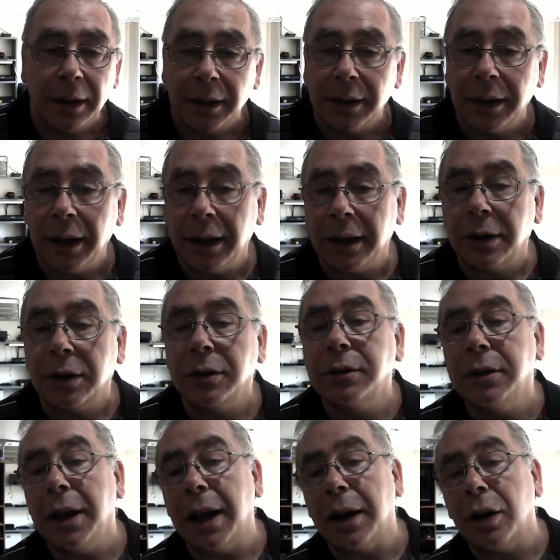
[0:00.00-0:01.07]
And
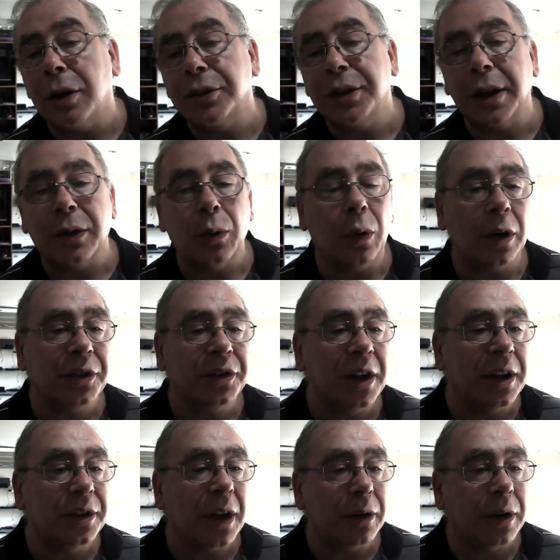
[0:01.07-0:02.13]
yeah, like I said, quality
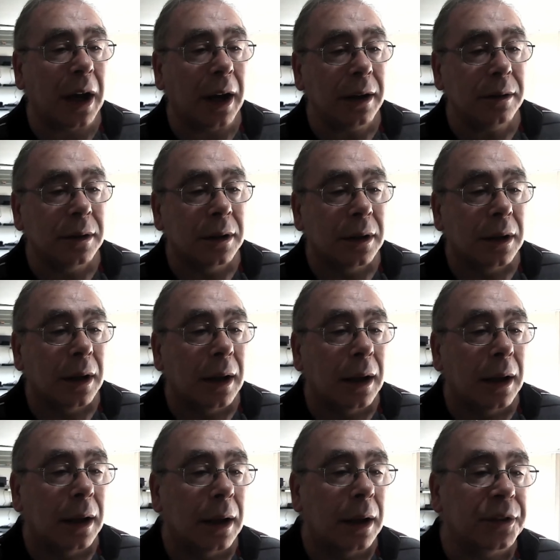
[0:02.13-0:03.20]
is okay.
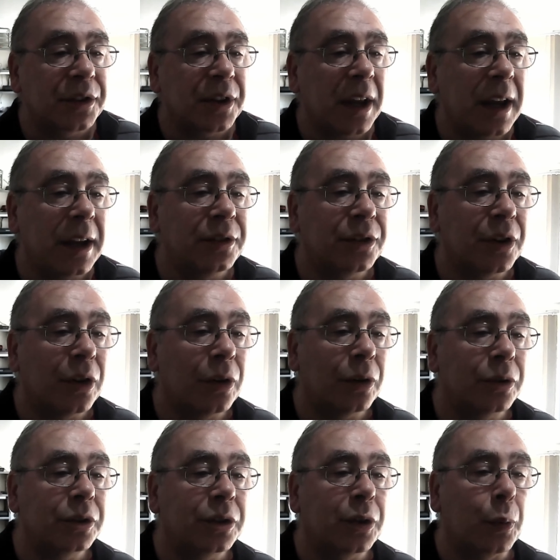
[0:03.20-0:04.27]
Settings
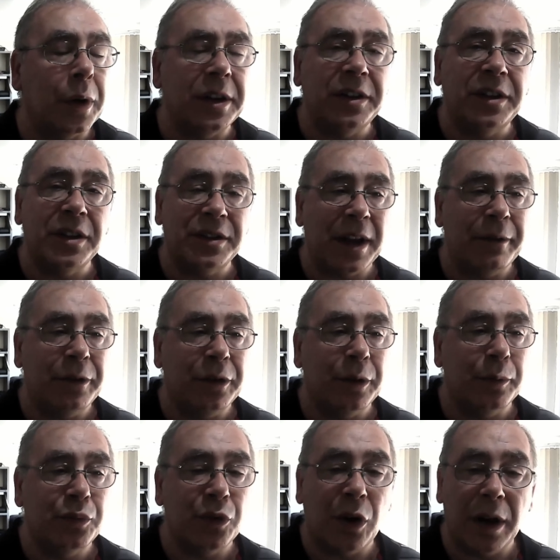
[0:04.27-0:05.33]
on 27 on
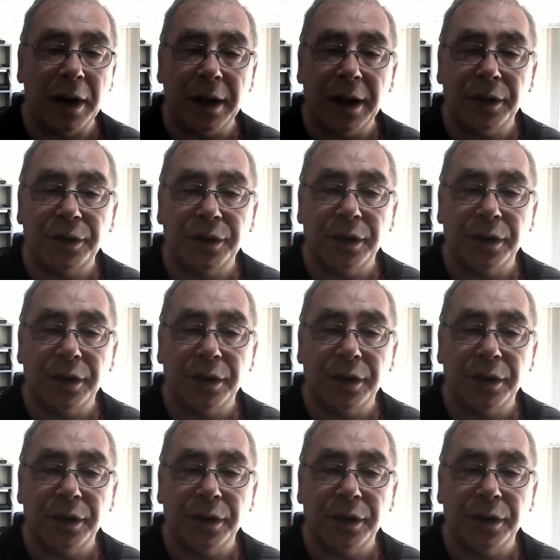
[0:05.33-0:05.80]
brightness.